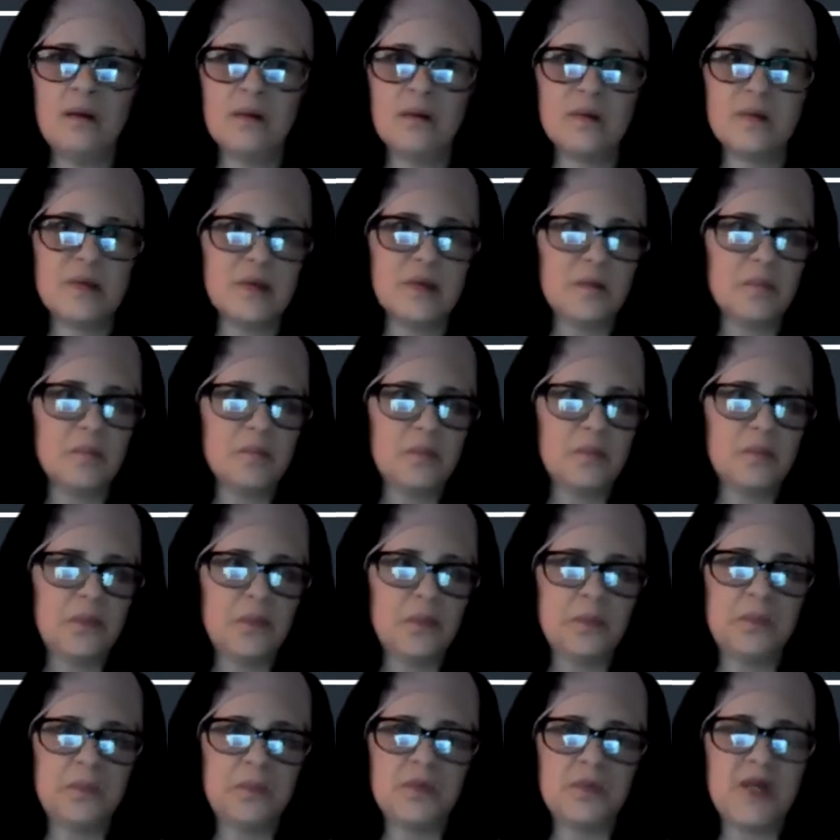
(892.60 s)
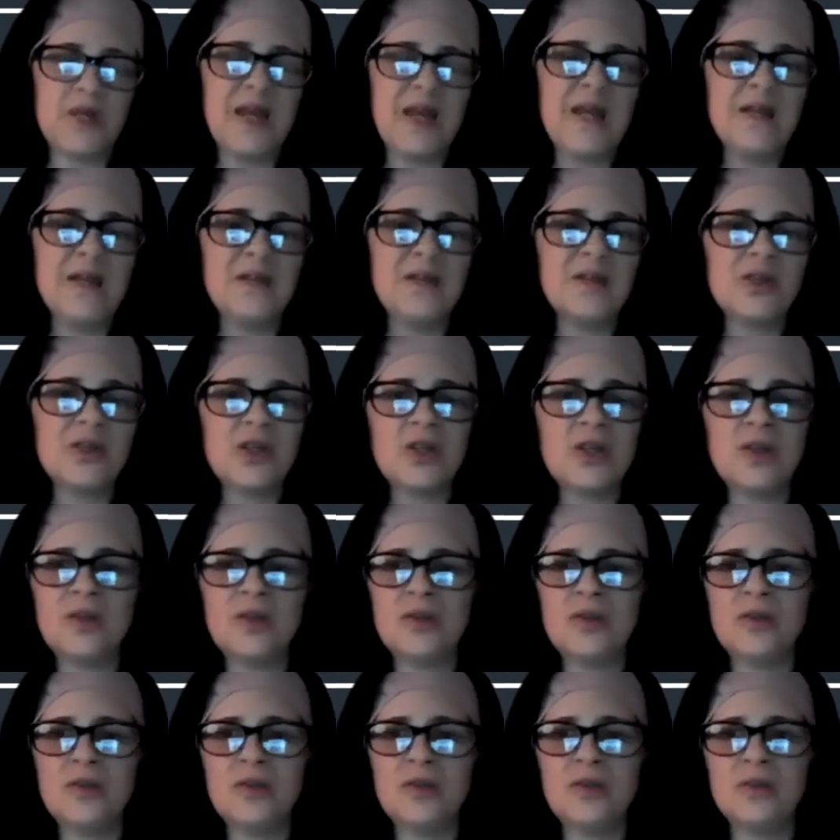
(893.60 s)
some change
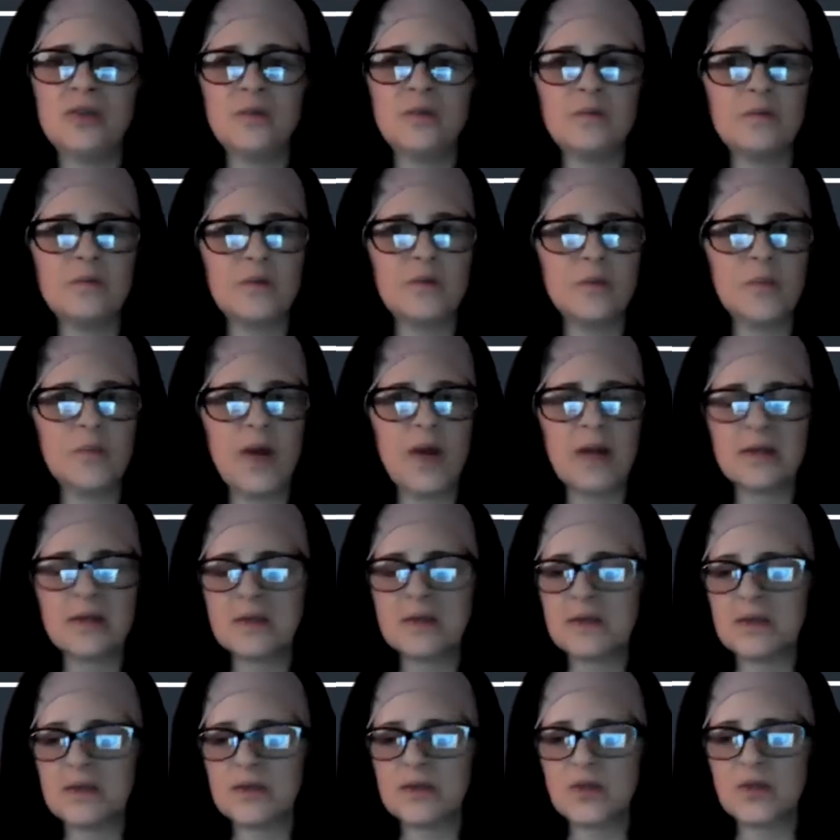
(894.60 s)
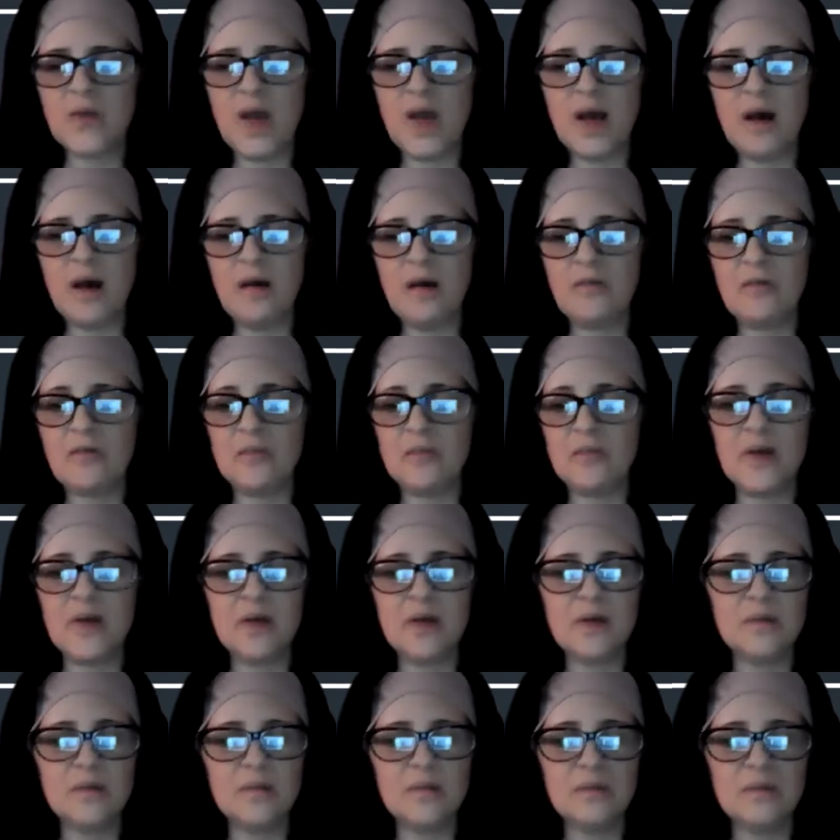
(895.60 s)
in practices you have
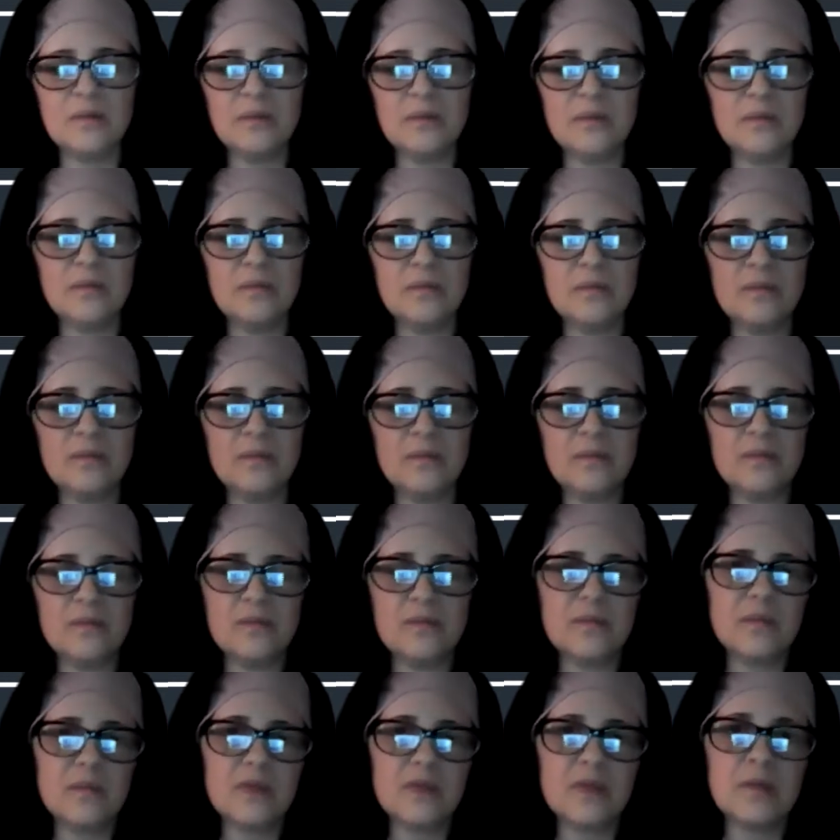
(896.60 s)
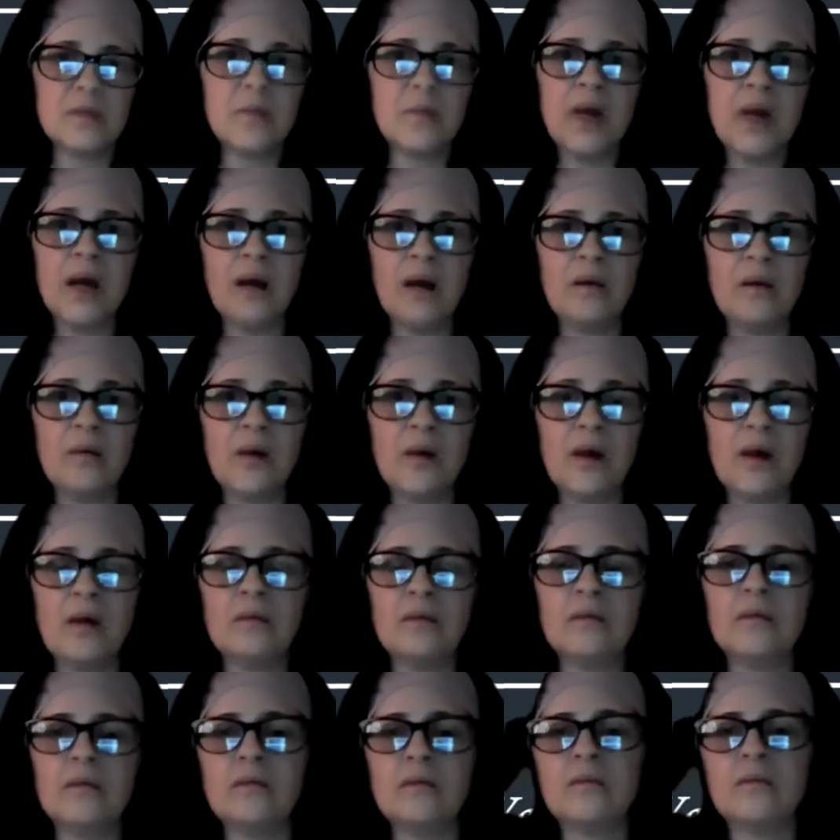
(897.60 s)
might somehow
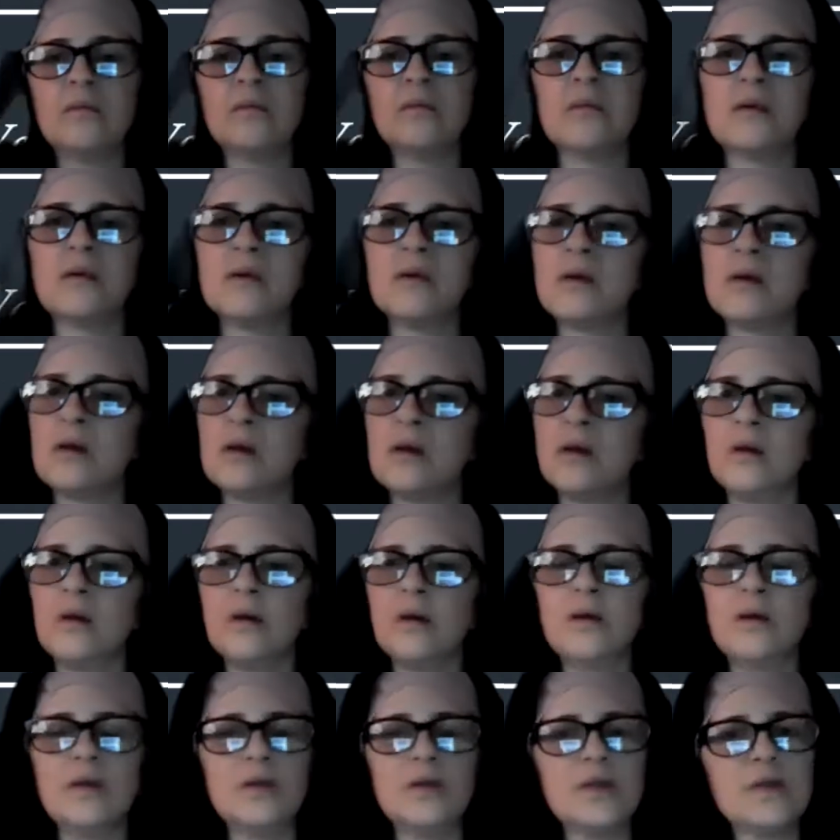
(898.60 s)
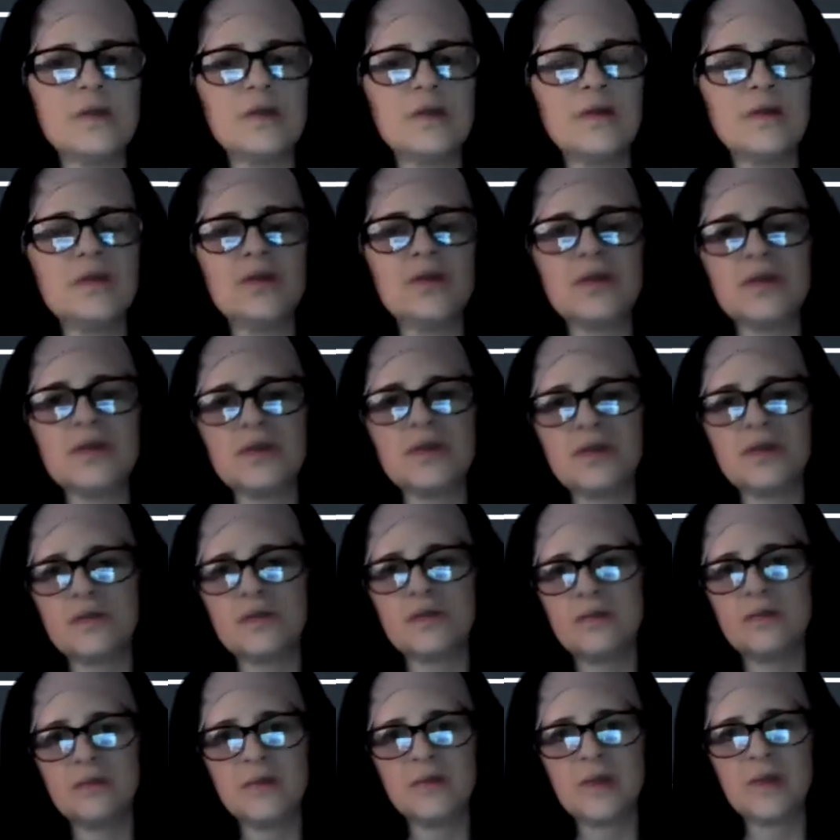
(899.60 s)
just
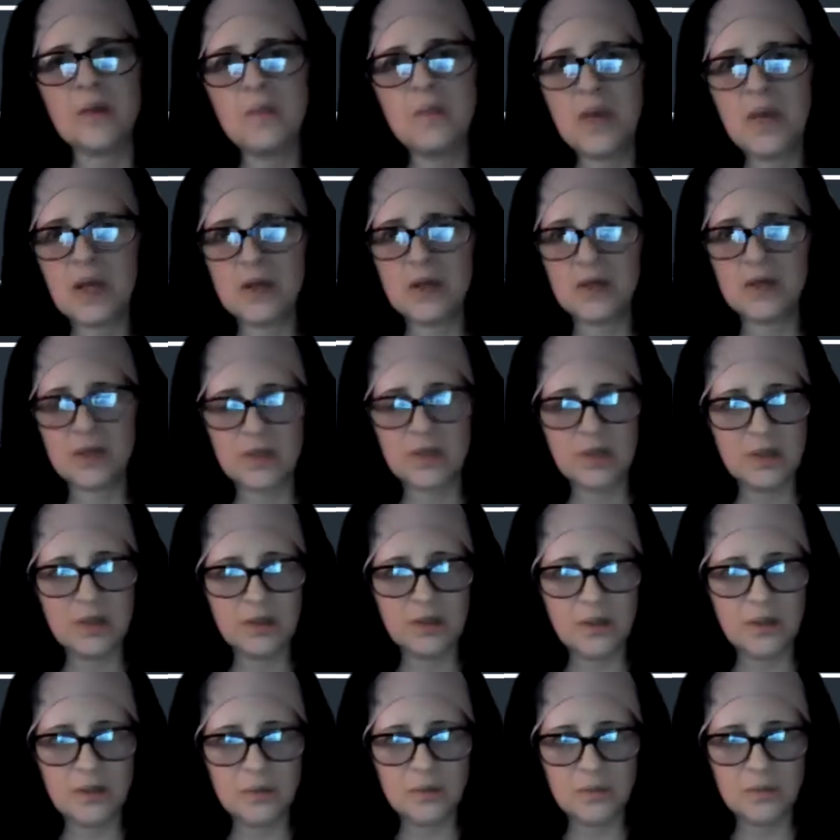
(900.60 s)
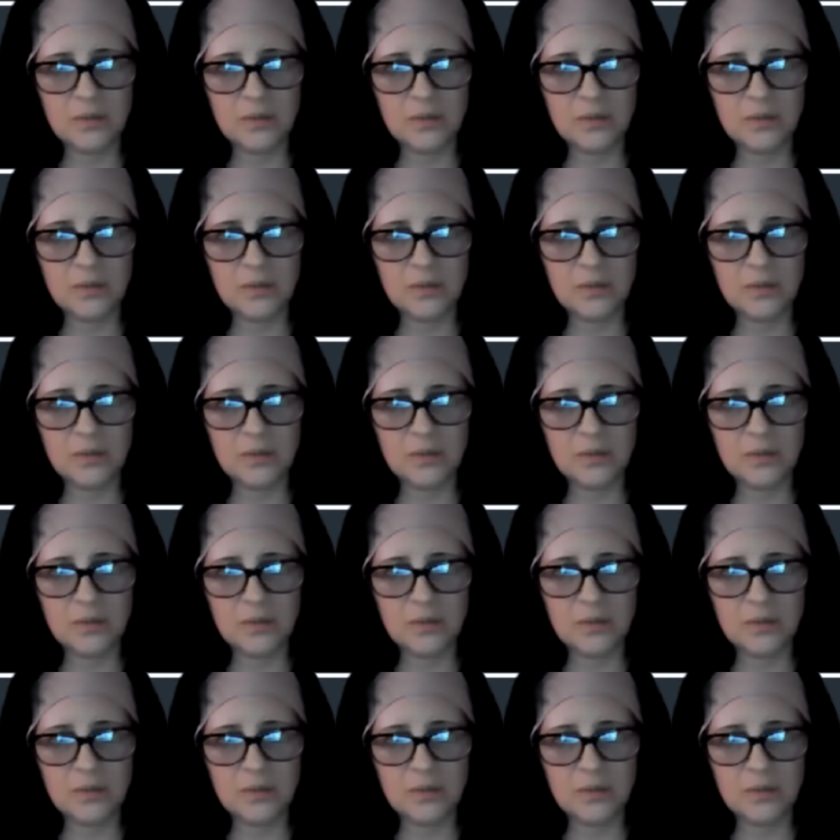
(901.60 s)
diminish the